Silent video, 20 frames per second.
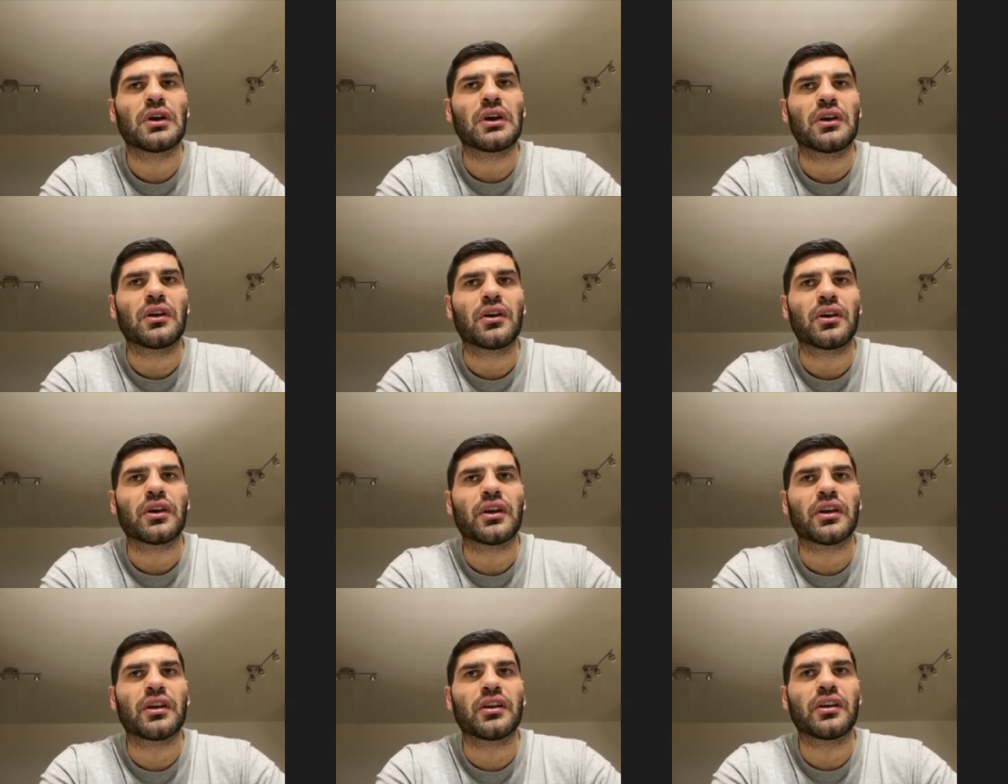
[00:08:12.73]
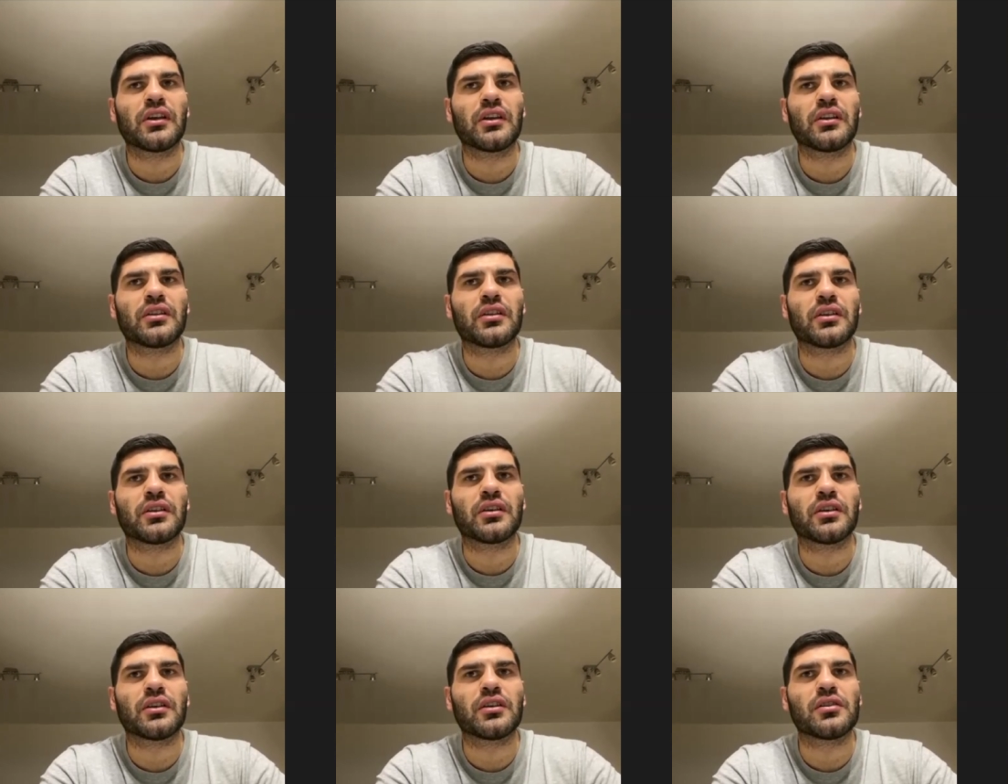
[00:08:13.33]
he need
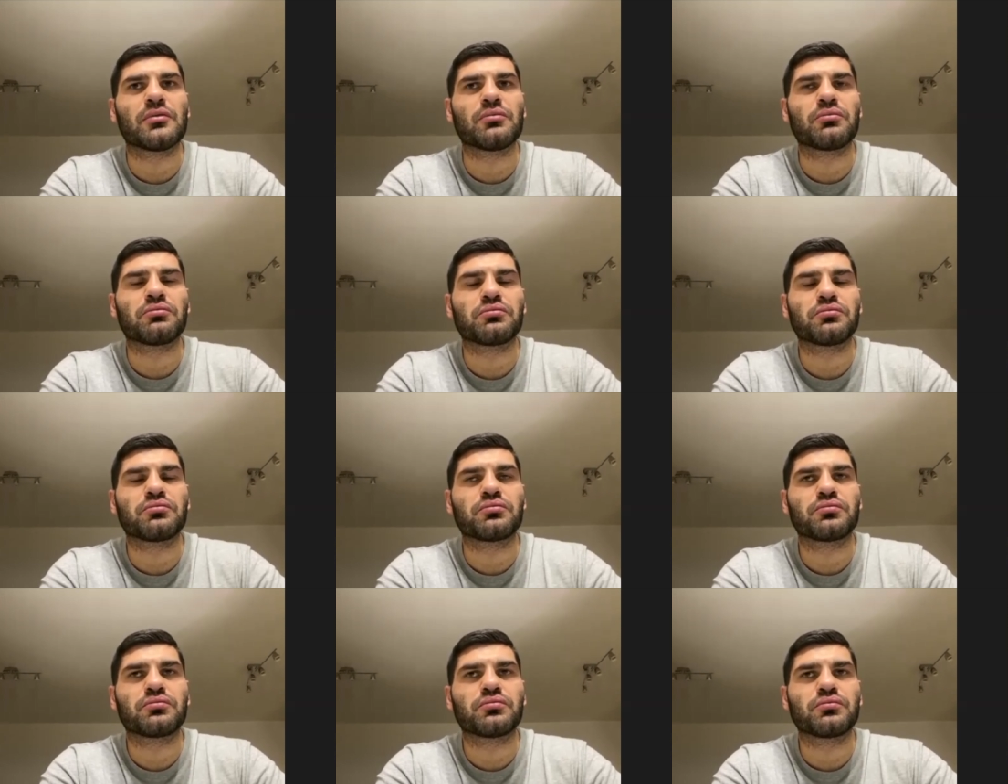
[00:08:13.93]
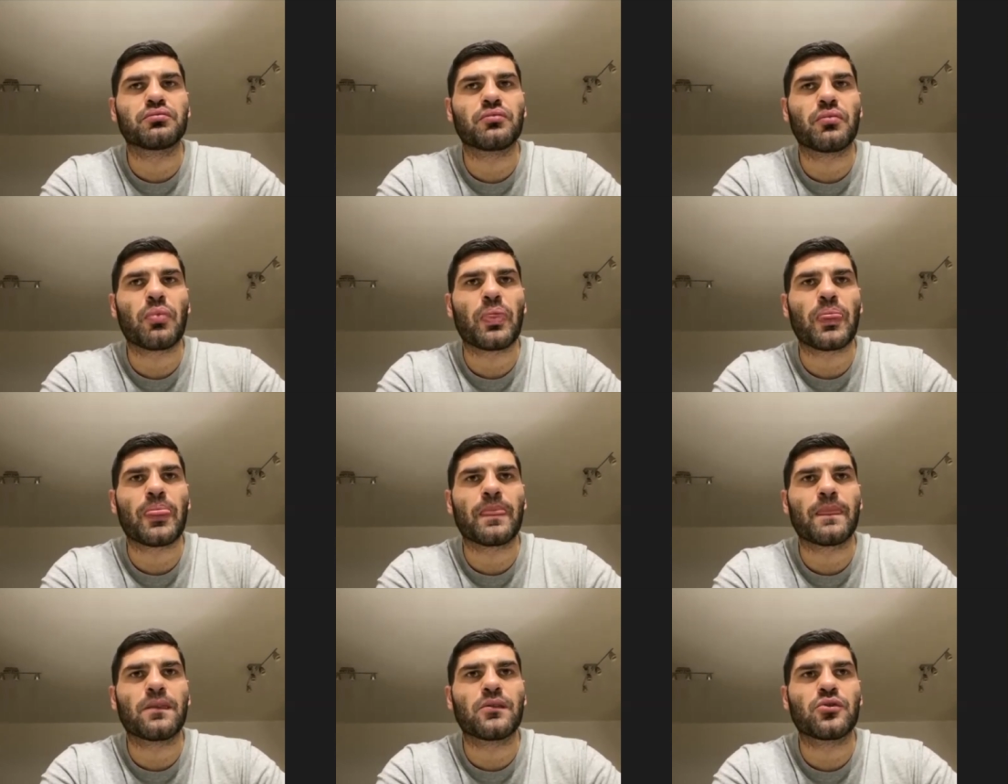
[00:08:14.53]
uh,
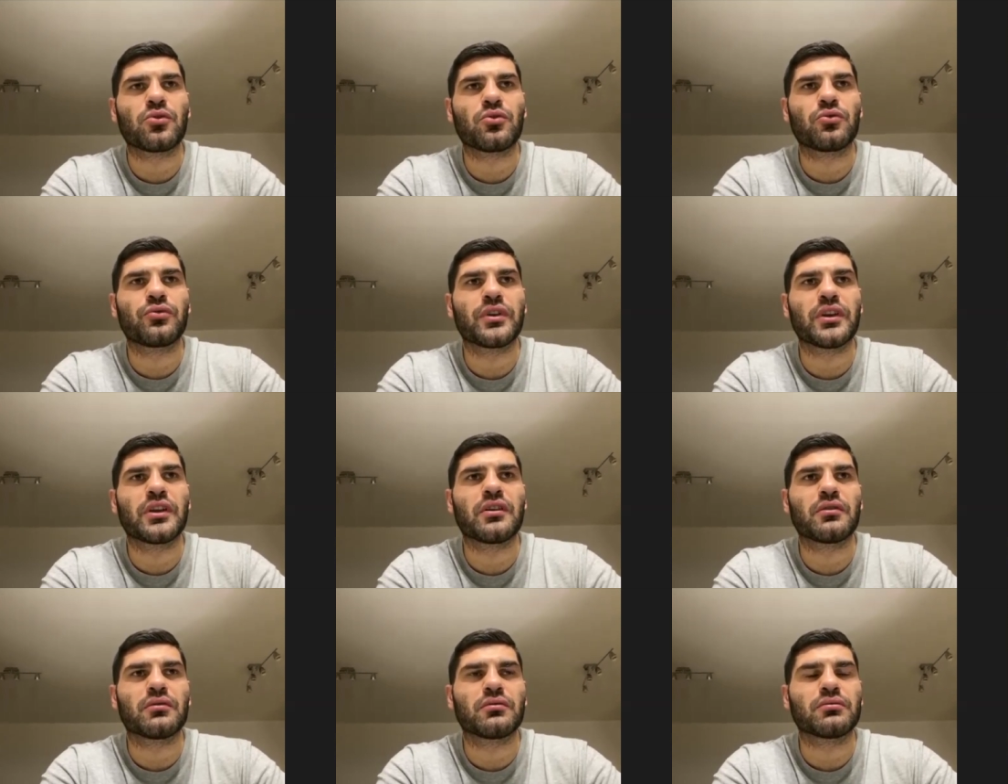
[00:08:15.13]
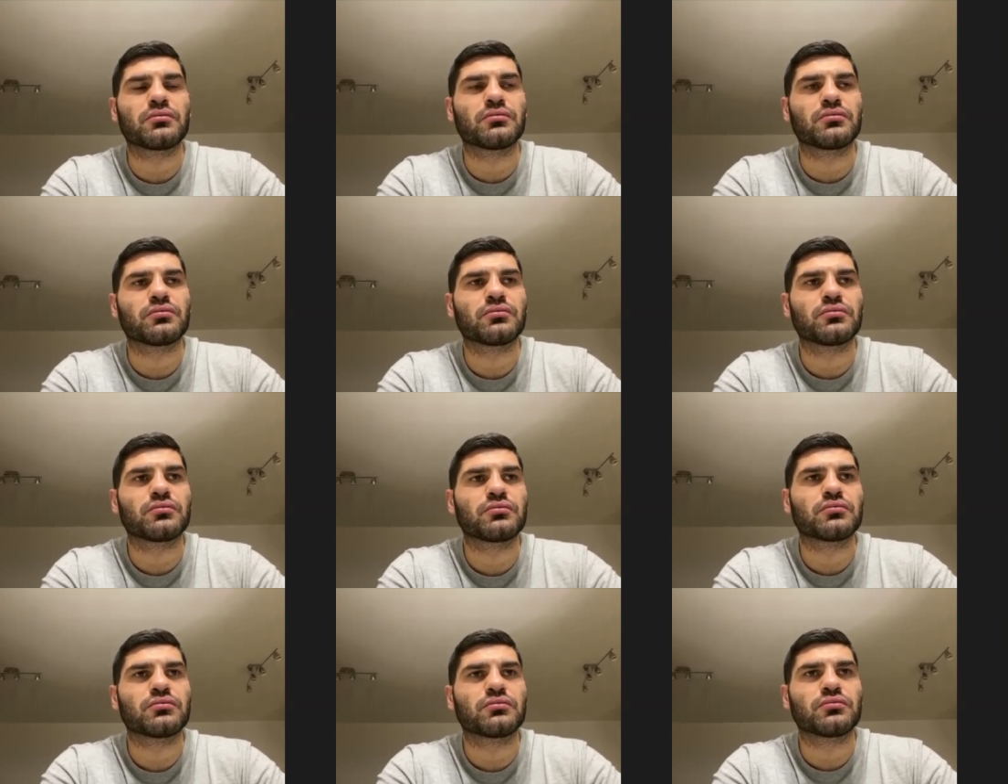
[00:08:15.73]
to win
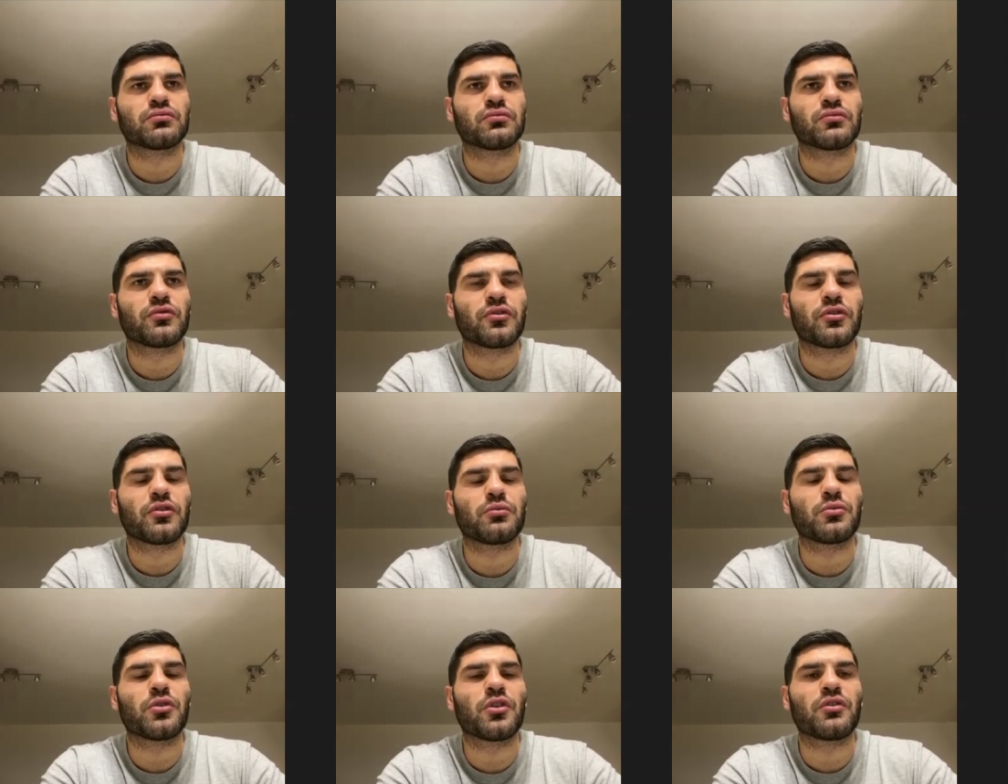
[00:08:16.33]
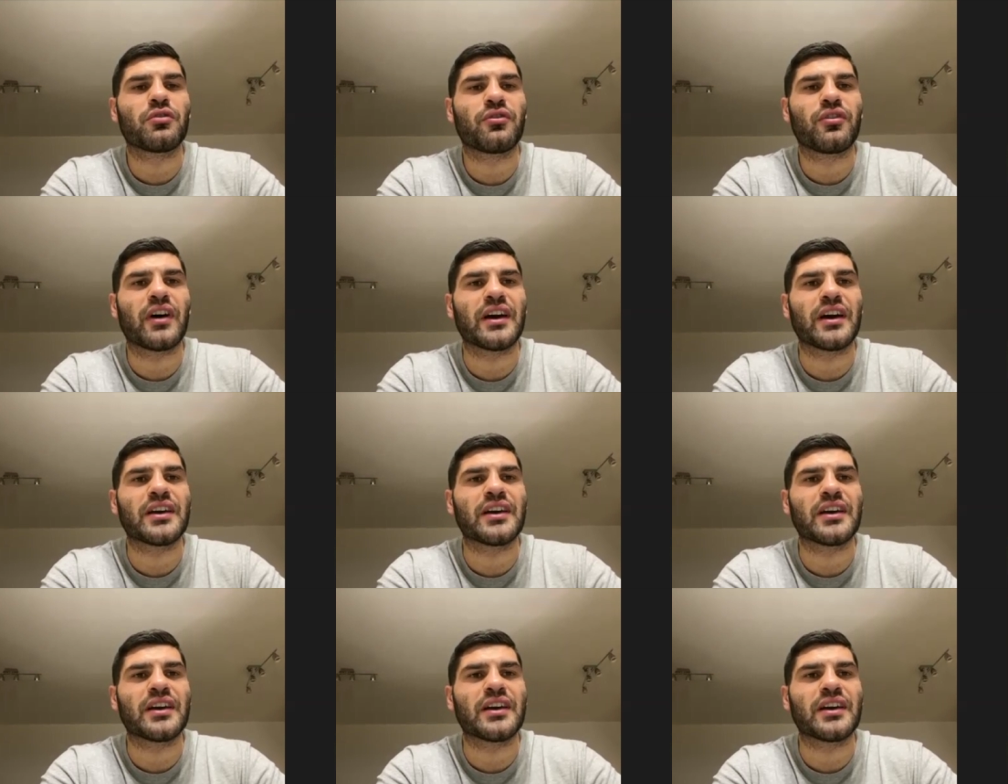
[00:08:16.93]
a few more
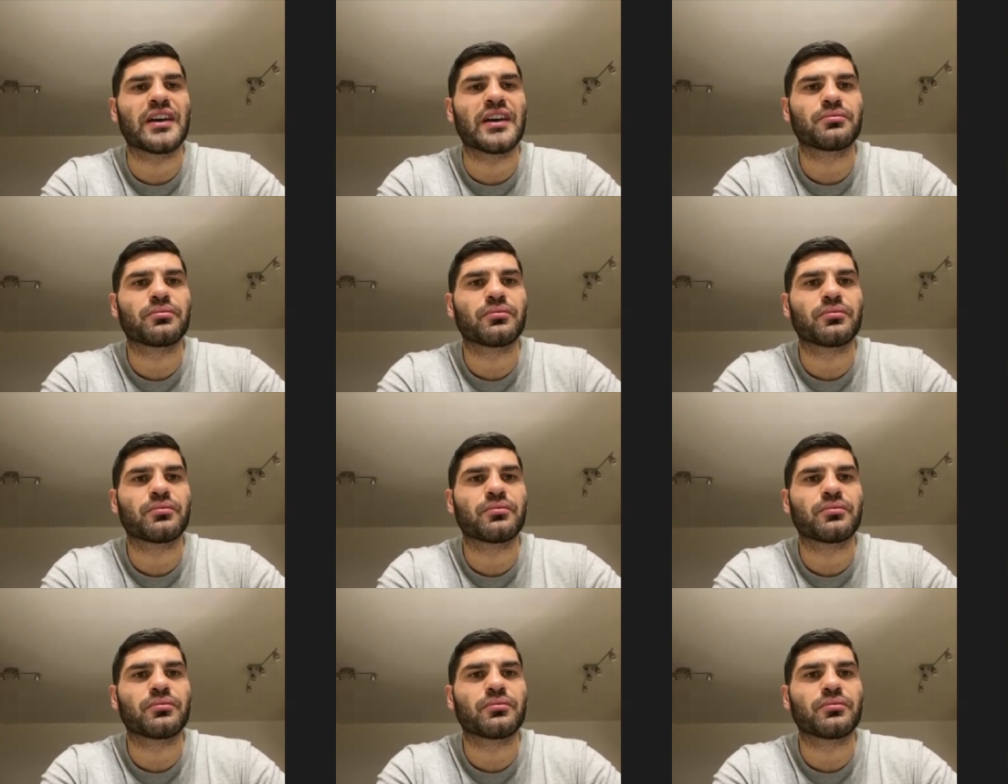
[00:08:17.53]
fights.